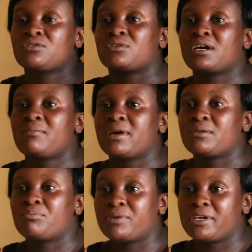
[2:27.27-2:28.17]
to come
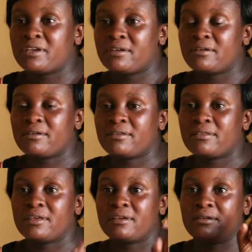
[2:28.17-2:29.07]
and pick
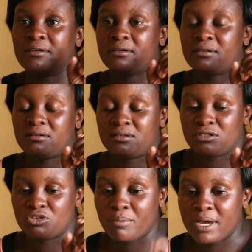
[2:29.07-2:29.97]
the
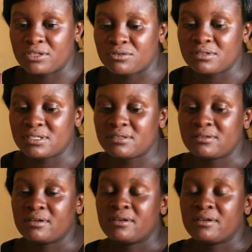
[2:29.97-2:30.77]
tomatoes.